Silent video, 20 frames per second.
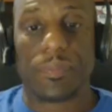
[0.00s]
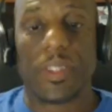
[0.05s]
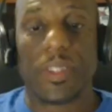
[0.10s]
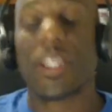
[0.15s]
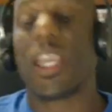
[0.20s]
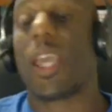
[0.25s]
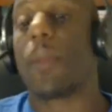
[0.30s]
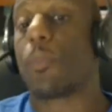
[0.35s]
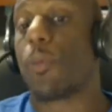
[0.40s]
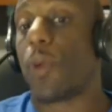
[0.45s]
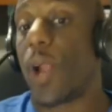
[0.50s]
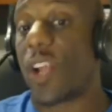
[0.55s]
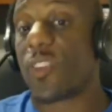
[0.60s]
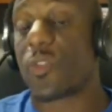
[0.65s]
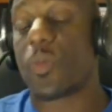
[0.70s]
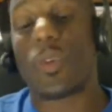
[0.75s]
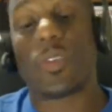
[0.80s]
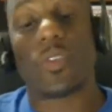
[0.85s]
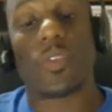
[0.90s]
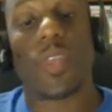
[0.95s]
Can
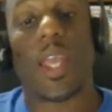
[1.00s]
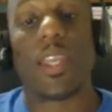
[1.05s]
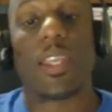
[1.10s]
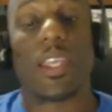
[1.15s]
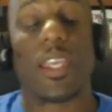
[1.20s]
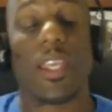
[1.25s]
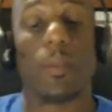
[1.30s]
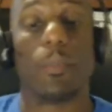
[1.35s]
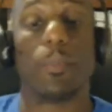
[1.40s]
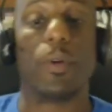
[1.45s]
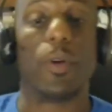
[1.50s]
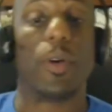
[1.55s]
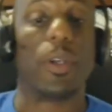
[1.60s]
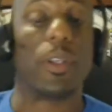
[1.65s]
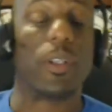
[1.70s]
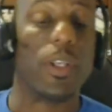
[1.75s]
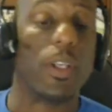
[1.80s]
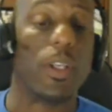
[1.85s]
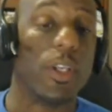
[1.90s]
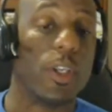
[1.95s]
prosperous thinking
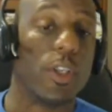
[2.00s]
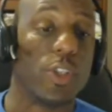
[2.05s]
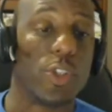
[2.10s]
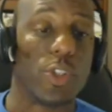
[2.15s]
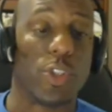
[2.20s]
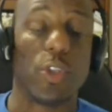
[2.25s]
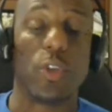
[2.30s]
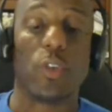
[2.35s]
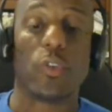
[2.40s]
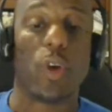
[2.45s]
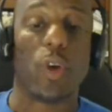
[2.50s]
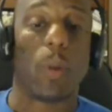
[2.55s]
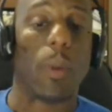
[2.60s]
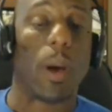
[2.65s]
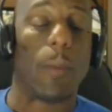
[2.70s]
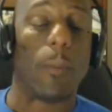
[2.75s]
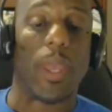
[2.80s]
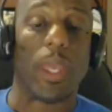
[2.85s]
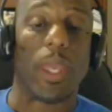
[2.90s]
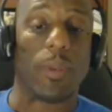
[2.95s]
put shoes on
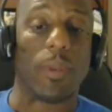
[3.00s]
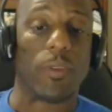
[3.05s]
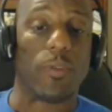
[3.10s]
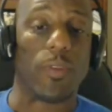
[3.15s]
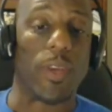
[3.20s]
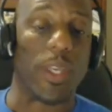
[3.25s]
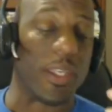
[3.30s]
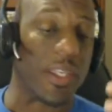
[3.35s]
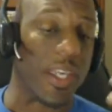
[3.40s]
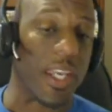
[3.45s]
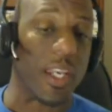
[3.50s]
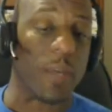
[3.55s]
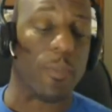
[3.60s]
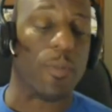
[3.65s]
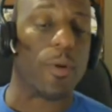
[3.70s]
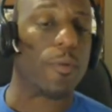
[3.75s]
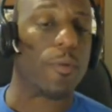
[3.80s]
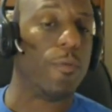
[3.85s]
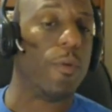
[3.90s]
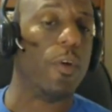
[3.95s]
my baby's feet? Can it
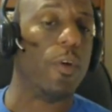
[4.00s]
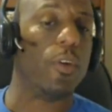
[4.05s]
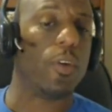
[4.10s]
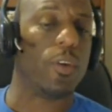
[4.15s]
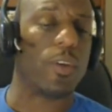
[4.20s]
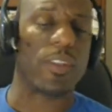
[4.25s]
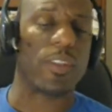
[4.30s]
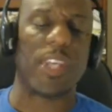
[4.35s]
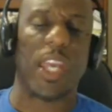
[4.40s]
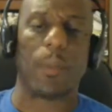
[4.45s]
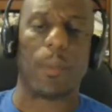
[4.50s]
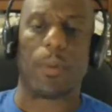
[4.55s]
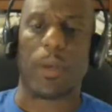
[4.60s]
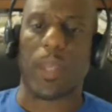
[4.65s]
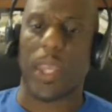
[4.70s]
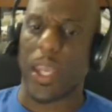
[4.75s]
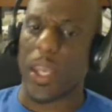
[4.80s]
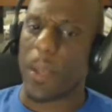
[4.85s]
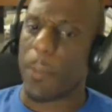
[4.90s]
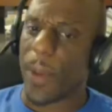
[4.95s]
put food on the table?
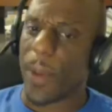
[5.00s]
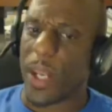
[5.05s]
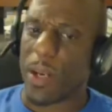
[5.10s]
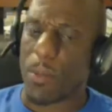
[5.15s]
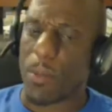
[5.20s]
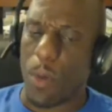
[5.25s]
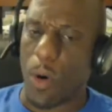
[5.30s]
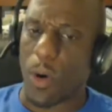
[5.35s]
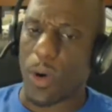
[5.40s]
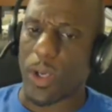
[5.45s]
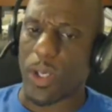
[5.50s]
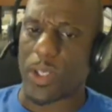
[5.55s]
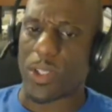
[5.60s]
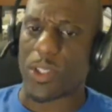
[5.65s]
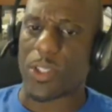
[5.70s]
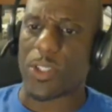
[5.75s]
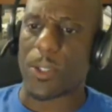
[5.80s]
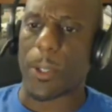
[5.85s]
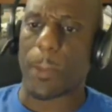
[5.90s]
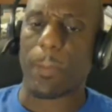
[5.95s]
Can it pay the
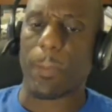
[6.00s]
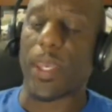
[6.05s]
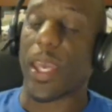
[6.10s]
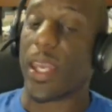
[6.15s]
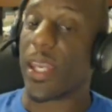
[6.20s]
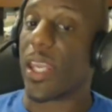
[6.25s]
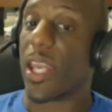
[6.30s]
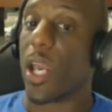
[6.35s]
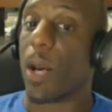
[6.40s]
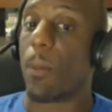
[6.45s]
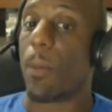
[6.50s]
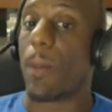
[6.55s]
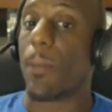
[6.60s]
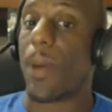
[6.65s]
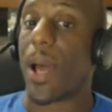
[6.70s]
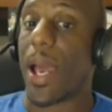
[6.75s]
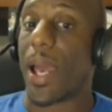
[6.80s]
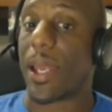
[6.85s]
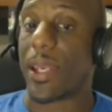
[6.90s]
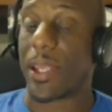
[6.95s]
mortgage? Can it heal my
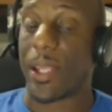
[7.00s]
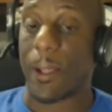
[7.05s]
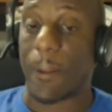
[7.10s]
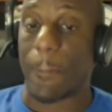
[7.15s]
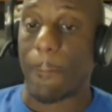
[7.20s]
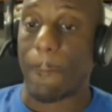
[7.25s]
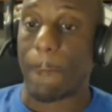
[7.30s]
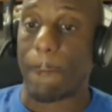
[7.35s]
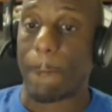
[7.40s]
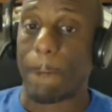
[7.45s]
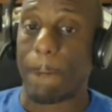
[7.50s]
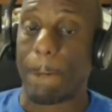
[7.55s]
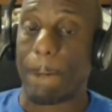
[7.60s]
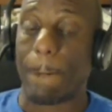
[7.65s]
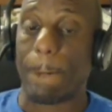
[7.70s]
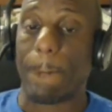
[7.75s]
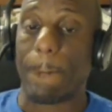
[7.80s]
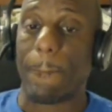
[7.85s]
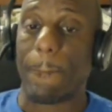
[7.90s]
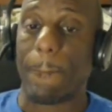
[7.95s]
body?
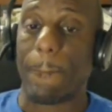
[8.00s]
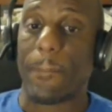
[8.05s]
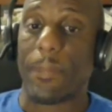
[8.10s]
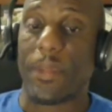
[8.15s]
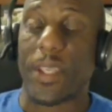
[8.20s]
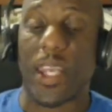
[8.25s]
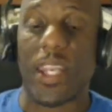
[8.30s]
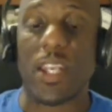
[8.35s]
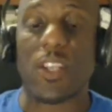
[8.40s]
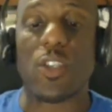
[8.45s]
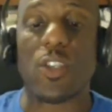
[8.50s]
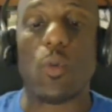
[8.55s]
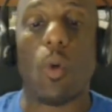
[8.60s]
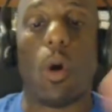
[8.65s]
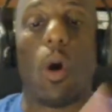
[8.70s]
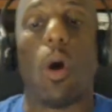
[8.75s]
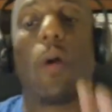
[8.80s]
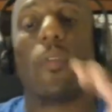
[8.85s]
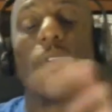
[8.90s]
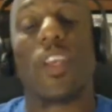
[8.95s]
Can it do
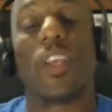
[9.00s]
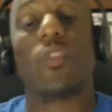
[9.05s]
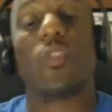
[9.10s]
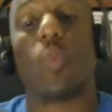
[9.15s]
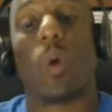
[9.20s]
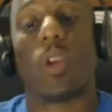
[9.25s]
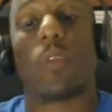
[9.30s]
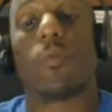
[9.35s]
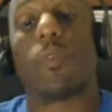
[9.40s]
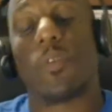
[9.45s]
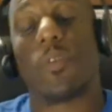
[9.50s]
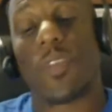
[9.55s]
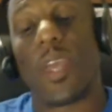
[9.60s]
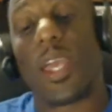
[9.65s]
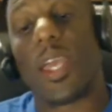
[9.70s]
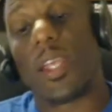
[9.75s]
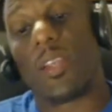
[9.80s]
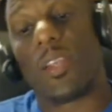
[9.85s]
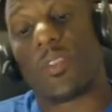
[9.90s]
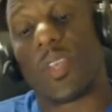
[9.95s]
all these wonderful
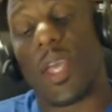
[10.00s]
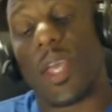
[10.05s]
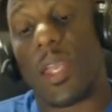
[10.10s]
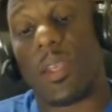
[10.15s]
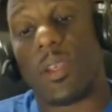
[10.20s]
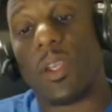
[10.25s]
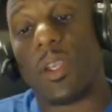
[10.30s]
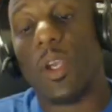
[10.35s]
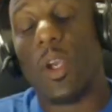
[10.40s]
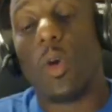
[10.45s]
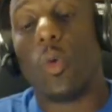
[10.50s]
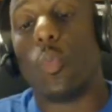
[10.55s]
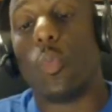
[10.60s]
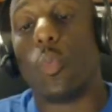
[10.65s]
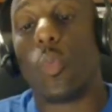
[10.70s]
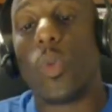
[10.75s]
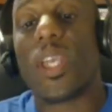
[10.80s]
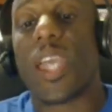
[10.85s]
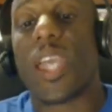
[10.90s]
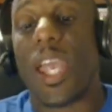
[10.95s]
things? And
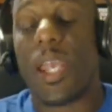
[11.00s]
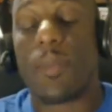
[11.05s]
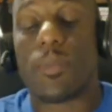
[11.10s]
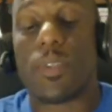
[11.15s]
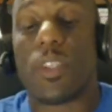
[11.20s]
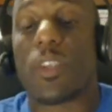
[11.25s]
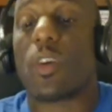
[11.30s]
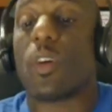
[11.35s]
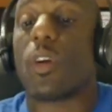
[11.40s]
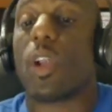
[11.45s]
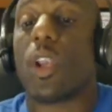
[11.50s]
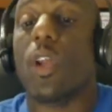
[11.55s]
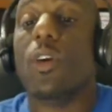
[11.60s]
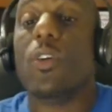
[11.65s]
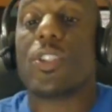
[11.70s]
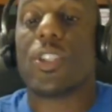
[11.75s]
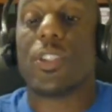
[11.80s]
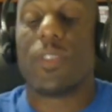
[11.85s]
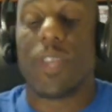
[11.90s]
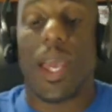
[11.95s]
we came to the
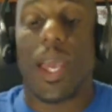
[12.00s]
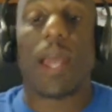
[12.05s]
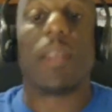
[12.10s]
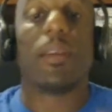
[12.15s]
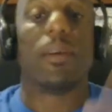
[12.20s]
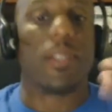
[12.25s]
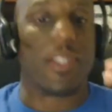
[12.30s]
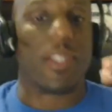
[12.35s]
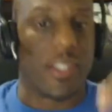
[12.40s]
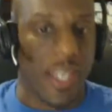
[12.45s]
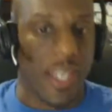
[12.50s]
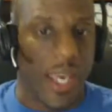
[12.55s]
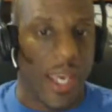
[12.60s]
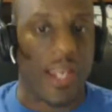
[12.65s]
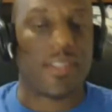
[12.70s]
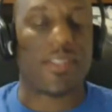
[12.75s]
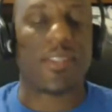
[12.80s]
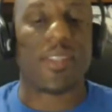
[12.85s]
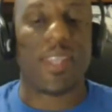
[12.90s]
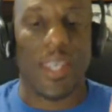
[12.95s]
conclusion that
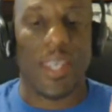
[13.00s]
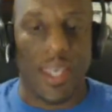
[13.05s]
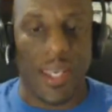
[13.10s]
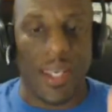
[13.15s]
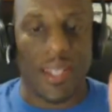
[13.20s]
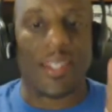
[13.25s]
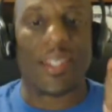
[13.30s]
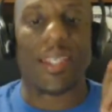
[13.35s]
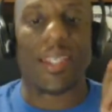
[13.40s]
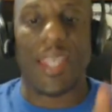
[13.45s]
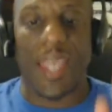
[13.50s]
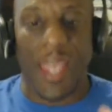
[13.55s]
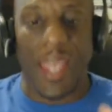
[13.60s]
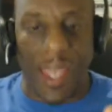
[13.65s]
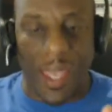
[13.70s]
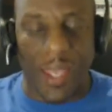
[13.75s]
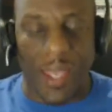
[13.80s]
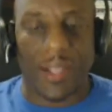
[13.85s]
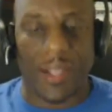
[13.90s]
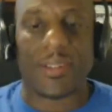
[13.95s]
yes, it
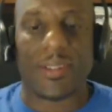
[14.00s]
can.